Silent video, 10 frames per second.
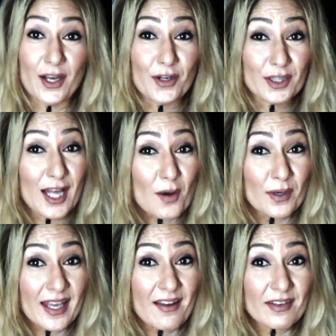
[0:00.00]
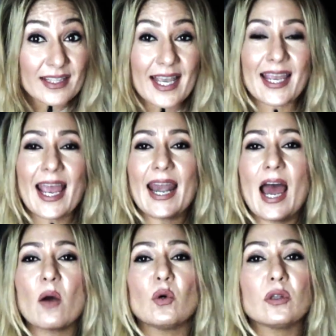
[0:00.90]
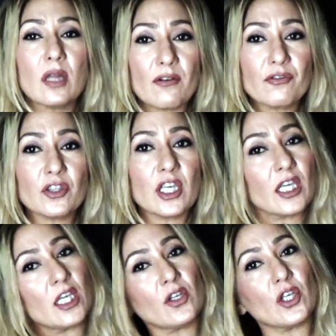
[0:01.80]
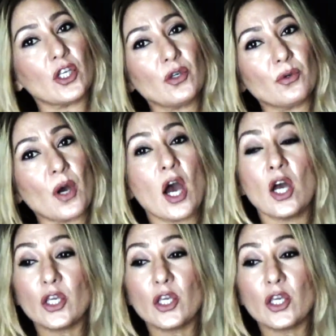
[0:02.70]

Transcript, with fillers: Good luck with everything, and I would love to hear you